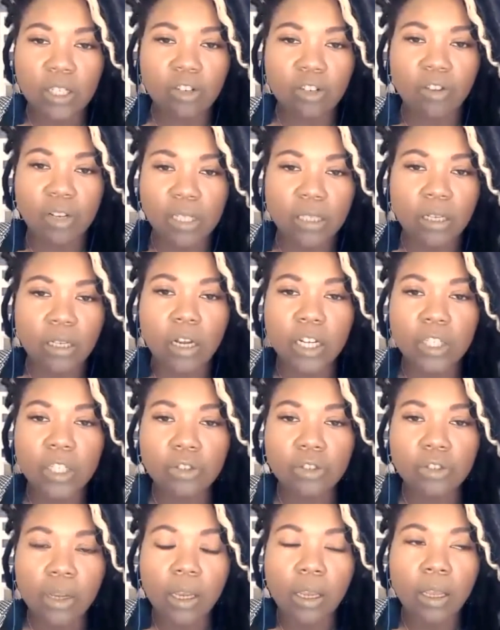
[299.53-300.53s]
across the
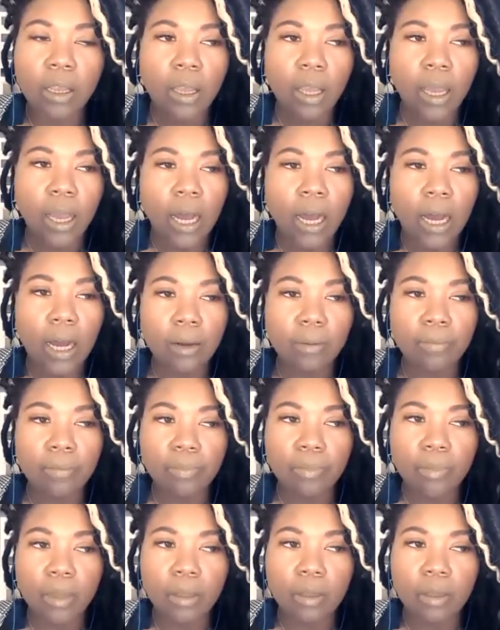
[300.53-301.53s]
country.
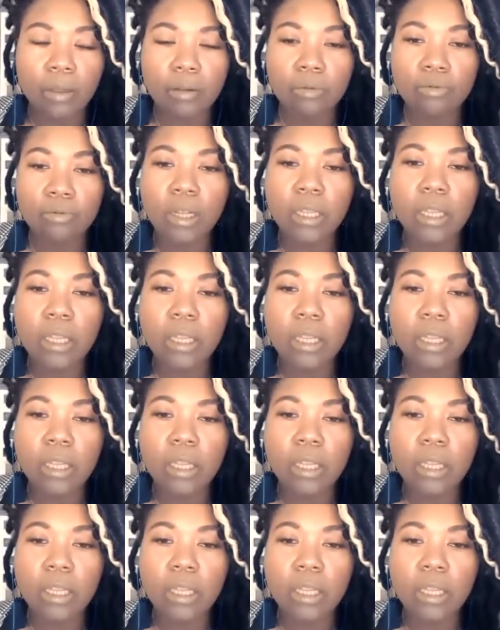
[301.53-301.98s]
Really